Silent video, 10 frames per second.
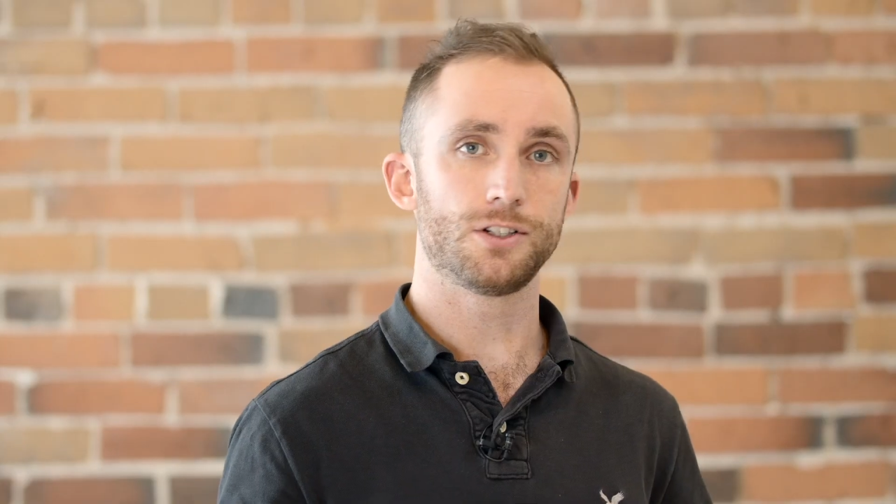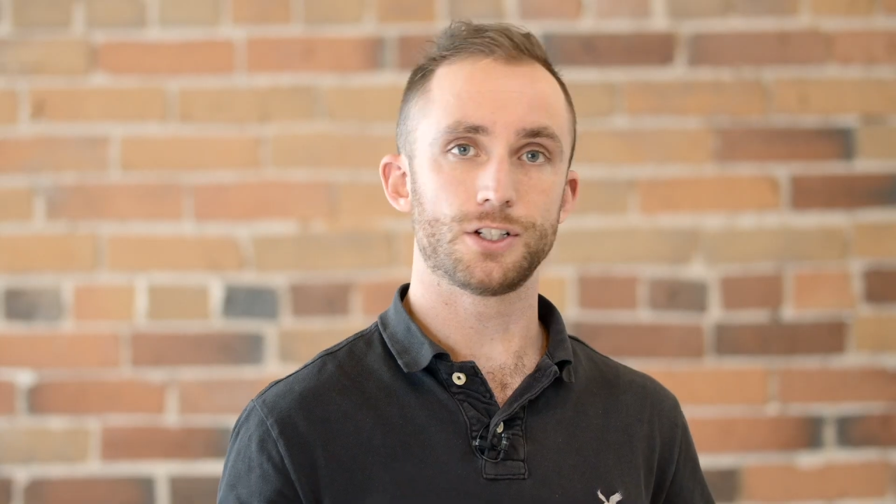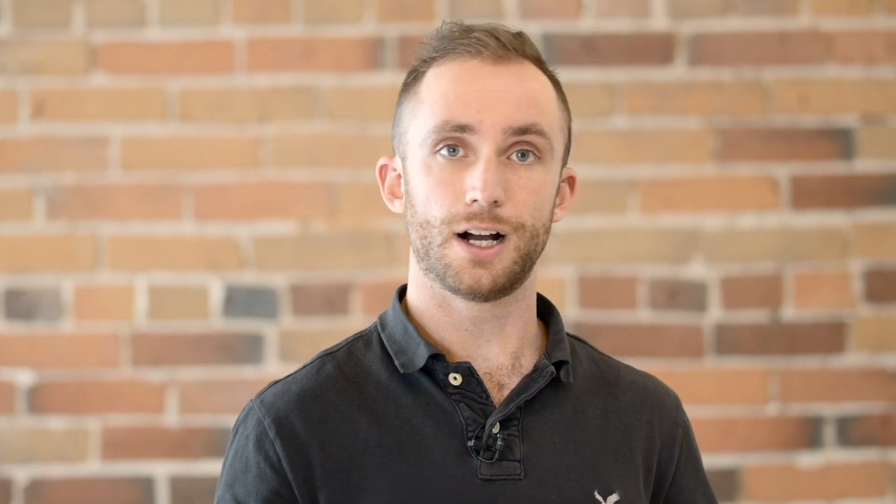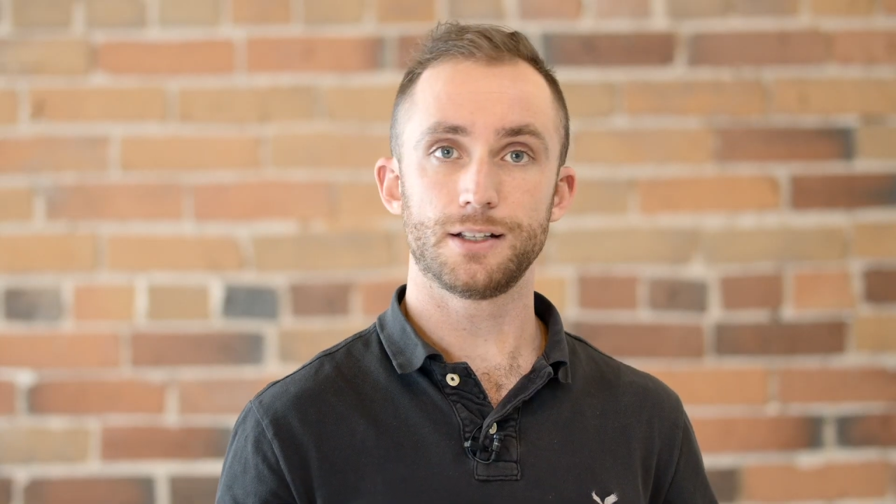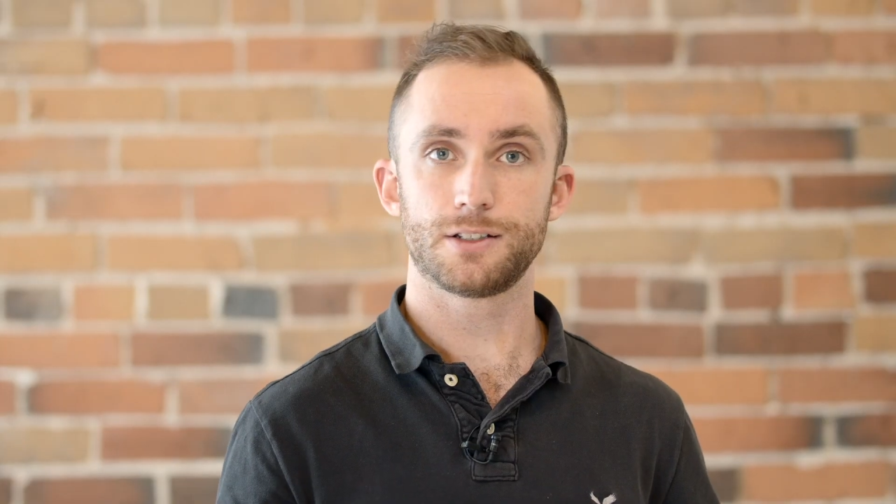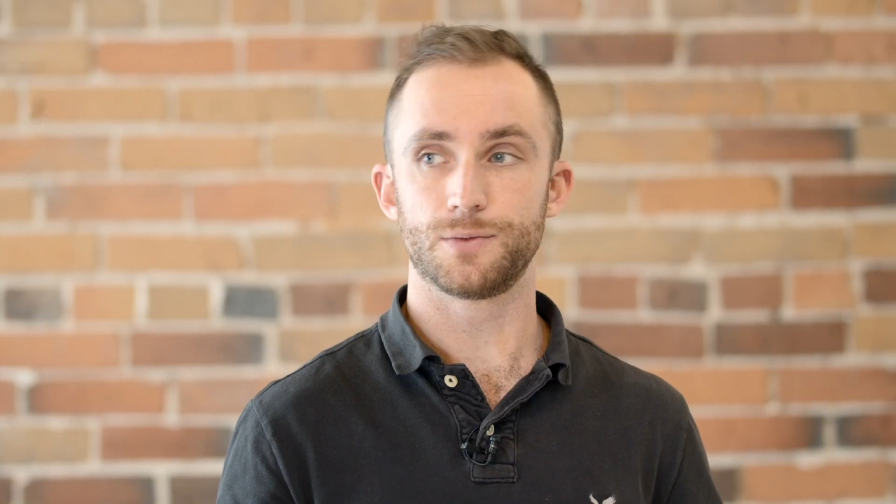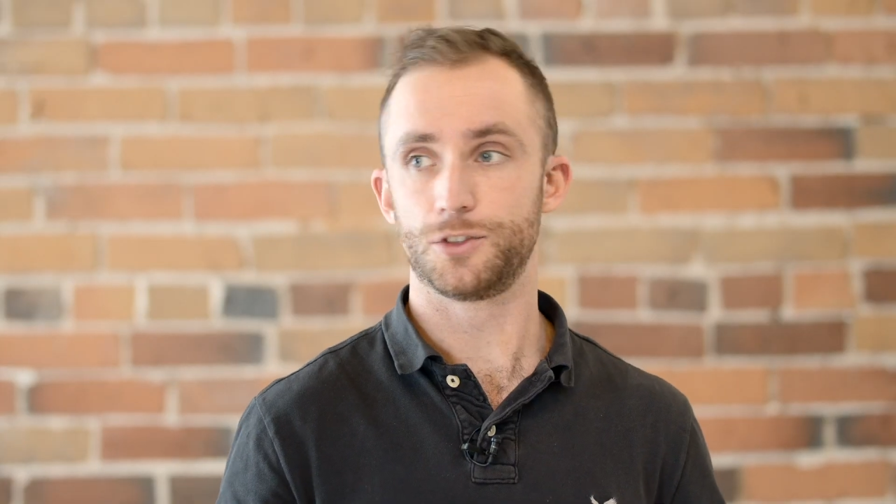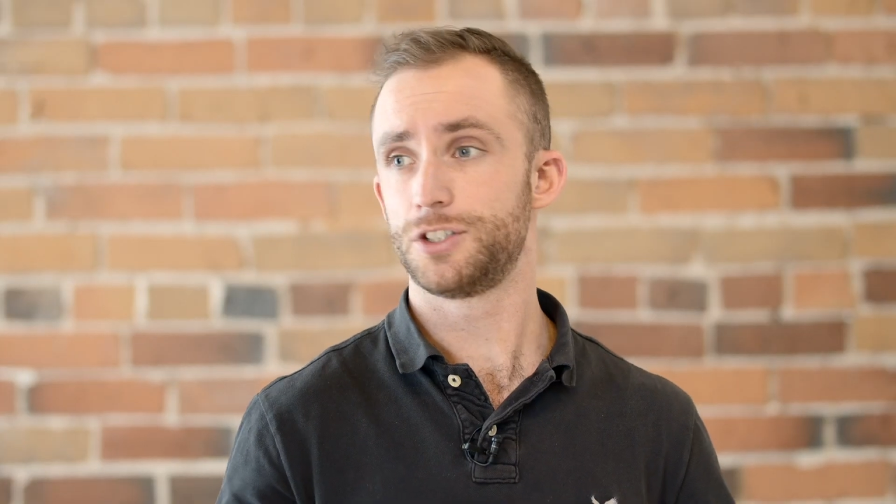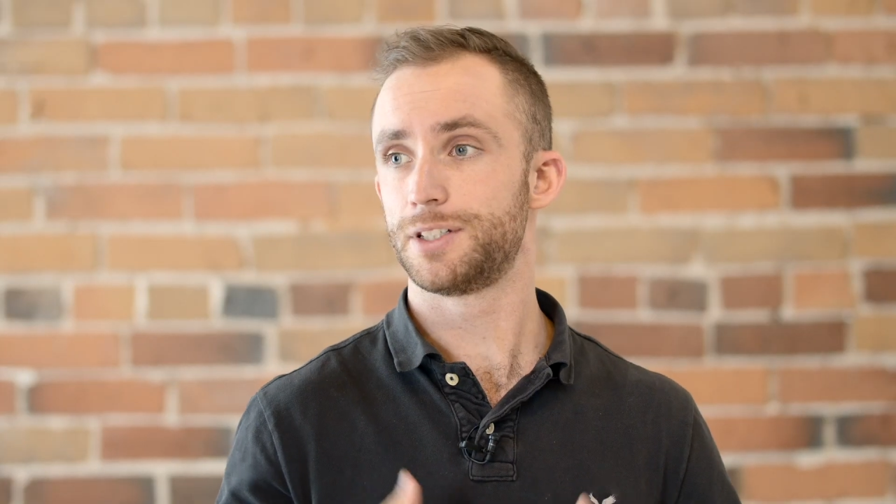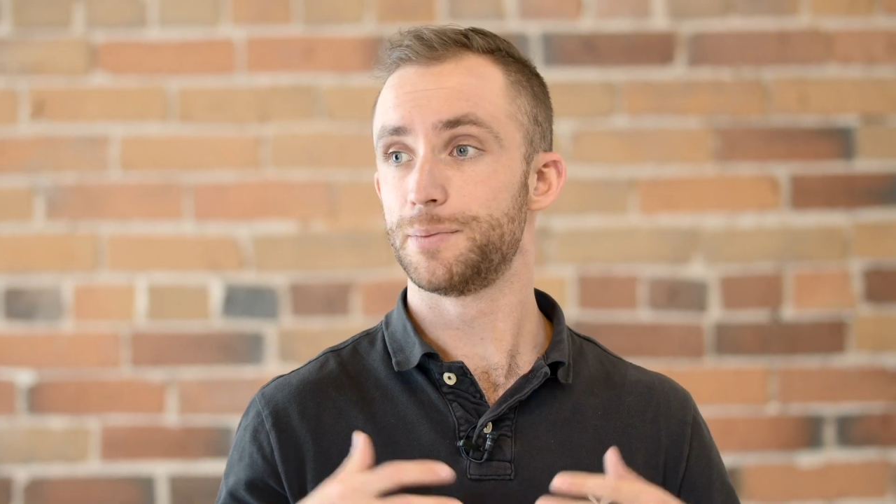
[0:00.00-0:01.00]
your shots,
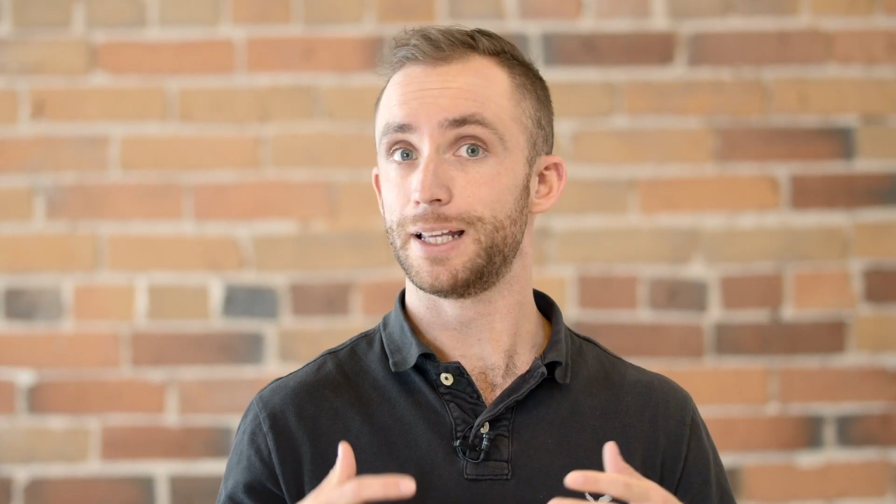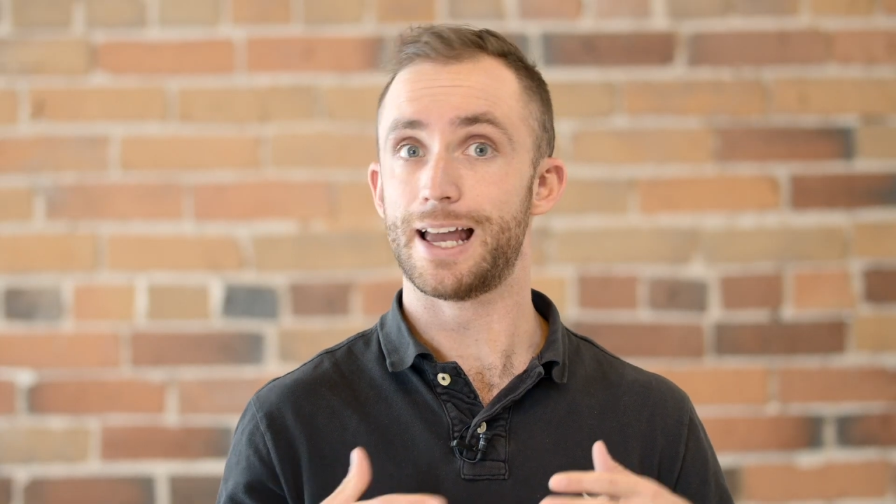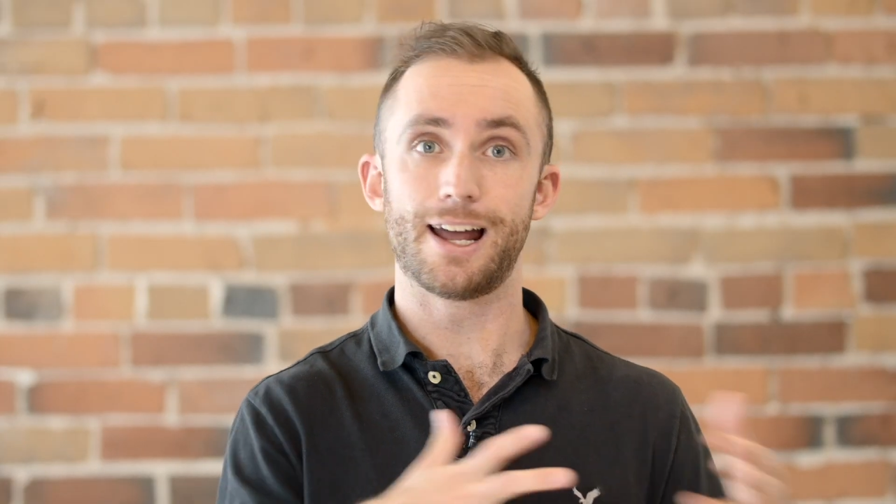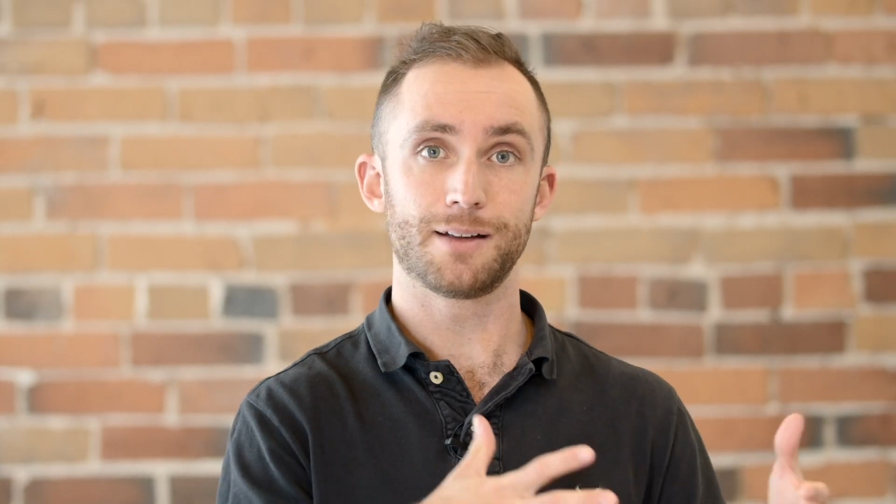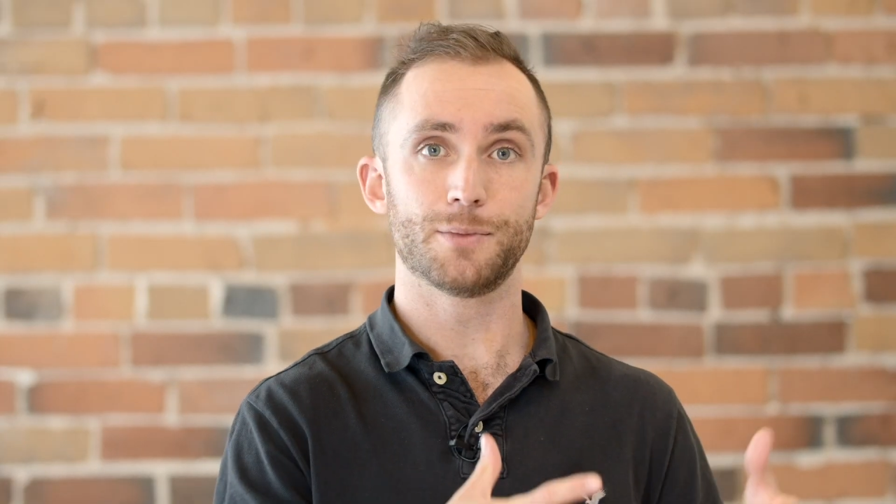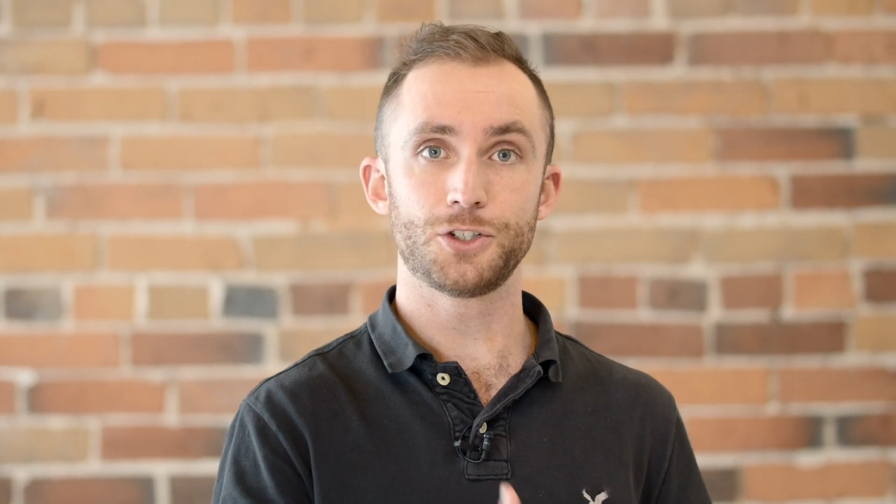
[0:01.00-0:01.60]
just simply adding